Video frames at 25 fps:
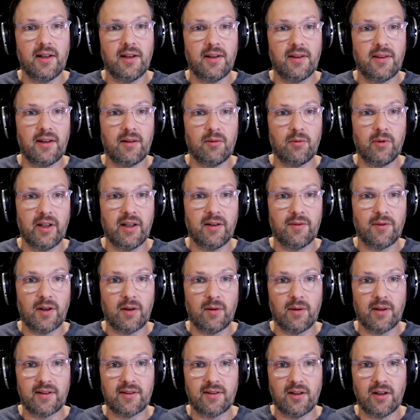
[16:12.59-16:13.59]
Then we have
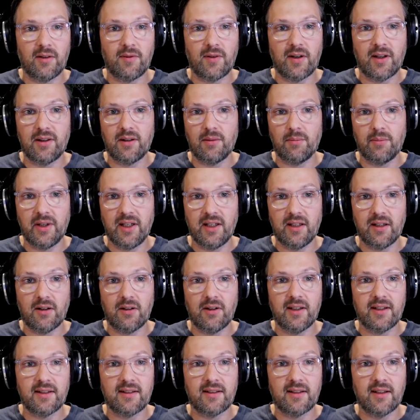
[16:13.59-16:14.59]
our server and the main R
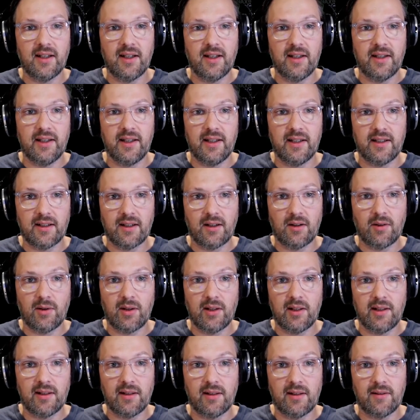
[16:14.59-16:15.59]
S, and our
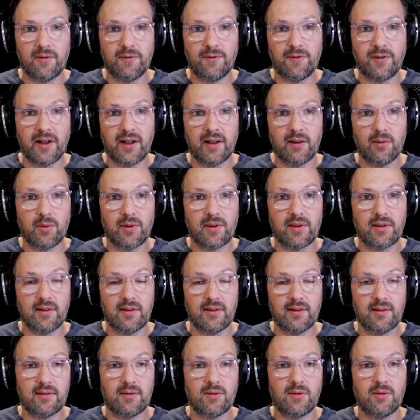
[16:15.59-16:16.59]
little file with
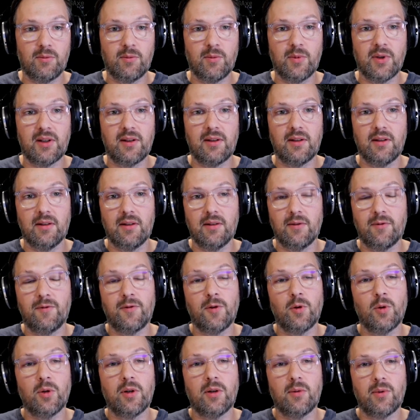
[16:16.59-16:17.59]
the, with the
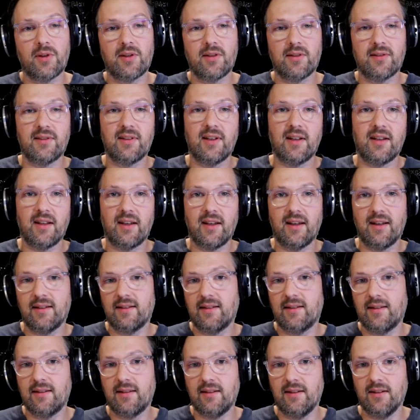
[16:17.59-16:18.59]
folder with the static
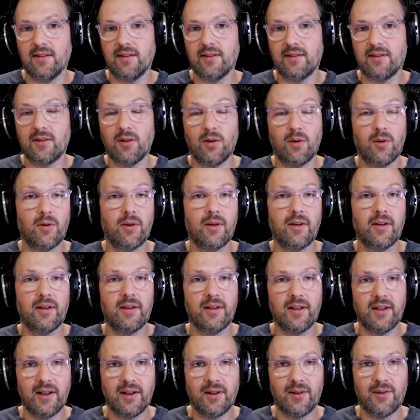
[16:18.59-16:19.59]
assets here. So
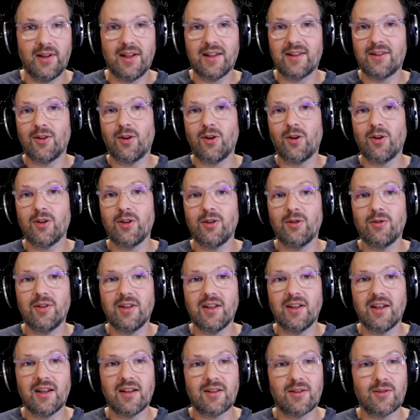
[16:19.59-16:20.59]
that's all you
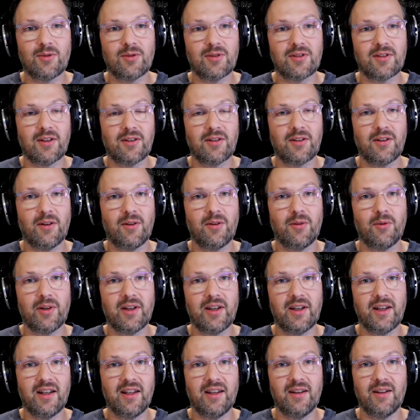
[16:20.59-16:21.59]
need to start going,
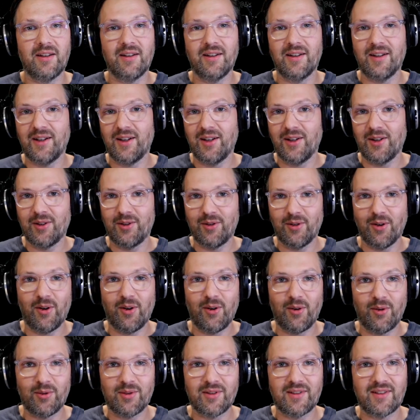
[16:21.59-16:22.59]
getting your
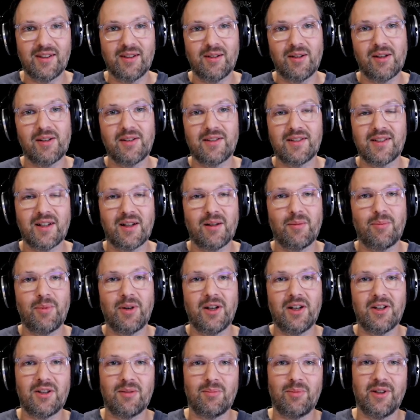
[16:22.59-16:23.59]
own sing, single
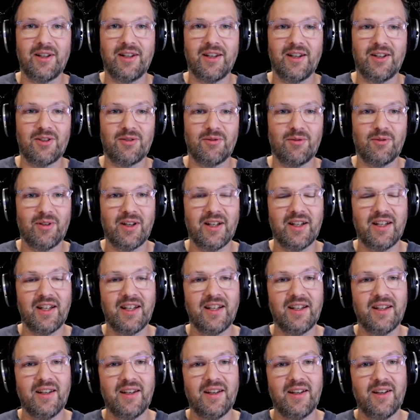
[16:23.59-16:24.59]
page application running
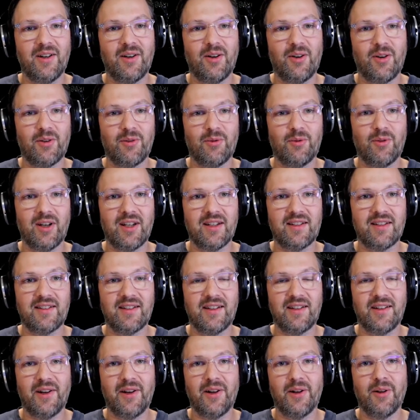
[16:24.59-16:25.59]
on Rust
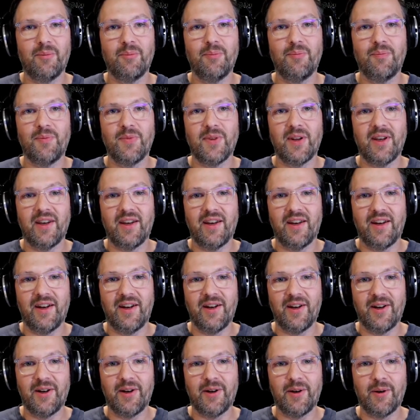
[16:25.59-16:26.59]
and Elm.
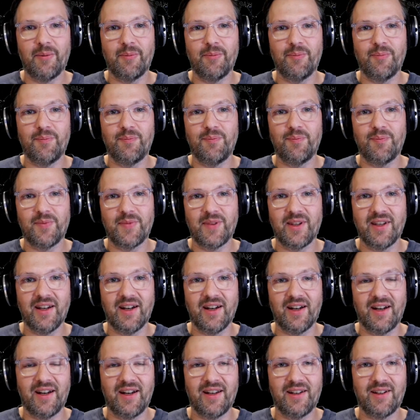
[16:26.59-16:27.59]
Um,
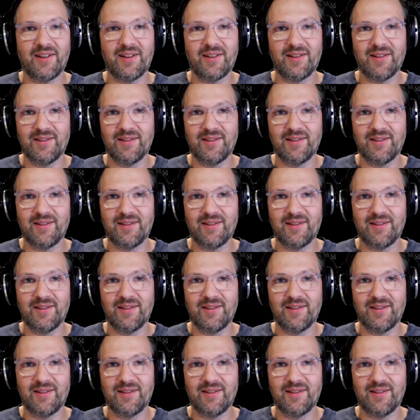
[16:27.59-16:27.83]
yeah, and